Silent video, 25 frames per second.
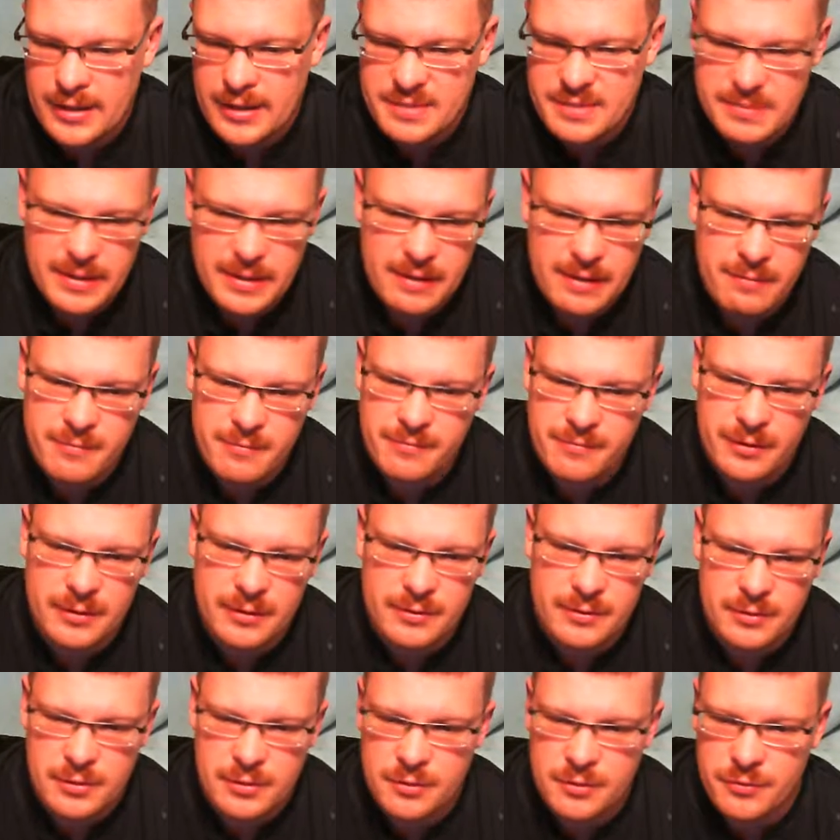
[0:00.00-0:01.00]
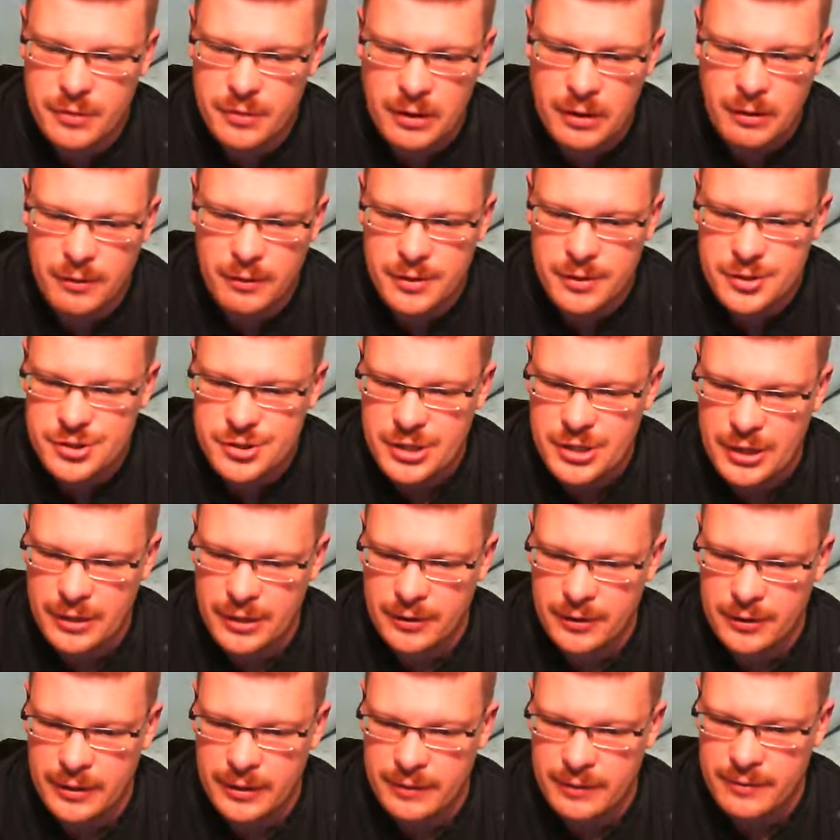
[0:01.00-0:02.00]
I just been having fun goofing around on this
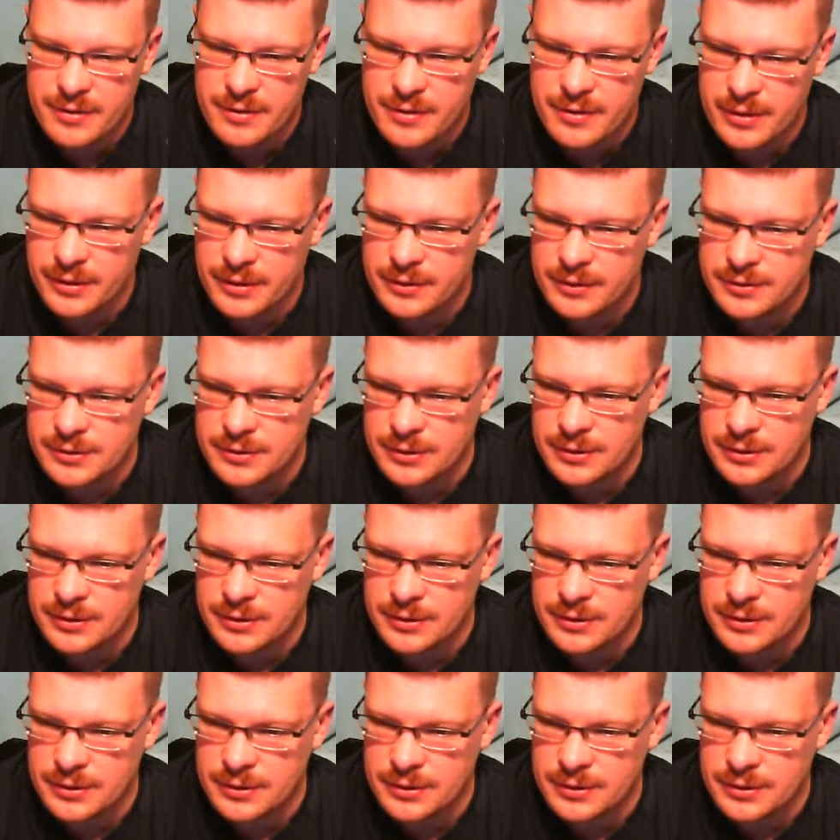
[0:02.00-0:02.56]
channel and everything.